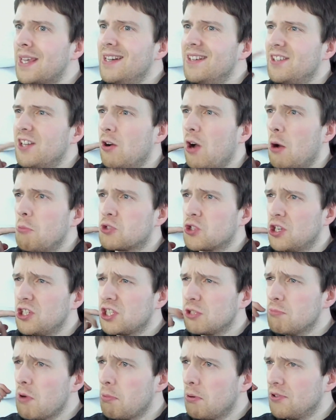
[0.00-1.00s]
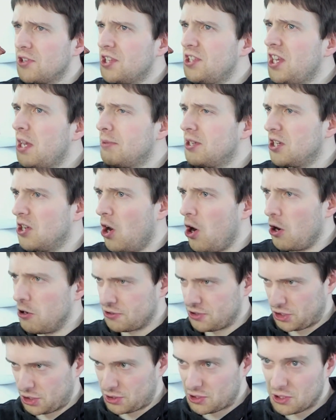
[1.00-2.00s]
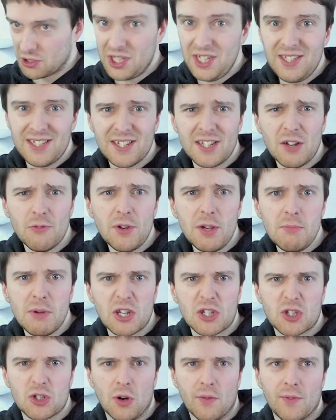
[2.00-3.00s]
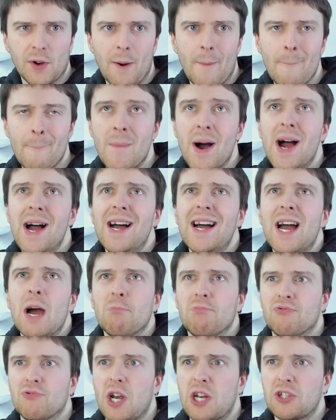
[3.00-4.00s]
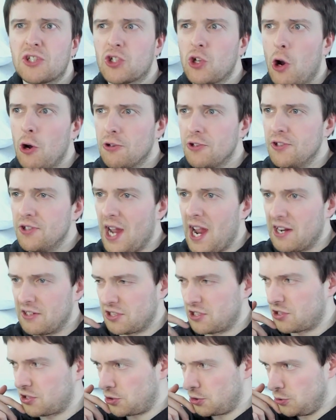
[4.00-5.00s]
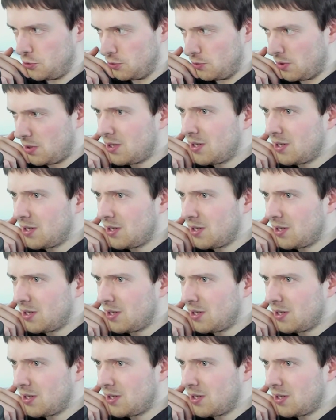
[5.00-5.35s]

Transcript: now, I'm trying to remember the name of the artist, because he did a remix of um, Press Garden Act 2.